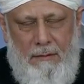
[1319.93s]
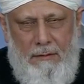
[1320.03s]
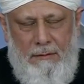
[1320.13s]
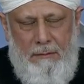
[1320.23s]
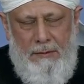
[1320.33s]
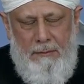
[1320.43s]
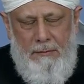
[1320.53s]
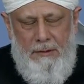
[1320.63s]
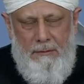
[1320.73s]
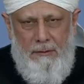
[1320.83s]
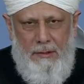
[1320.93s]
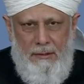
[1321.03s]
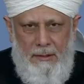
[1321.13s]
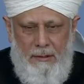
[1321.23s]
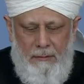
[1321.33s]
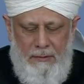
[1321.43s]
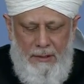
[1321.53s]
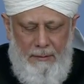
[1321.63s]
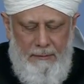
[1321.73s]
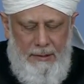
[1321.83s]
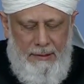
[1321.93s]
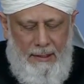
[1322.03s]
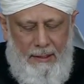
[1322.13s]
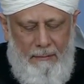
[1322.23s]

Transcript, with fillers: the, he, he teaches the Islamic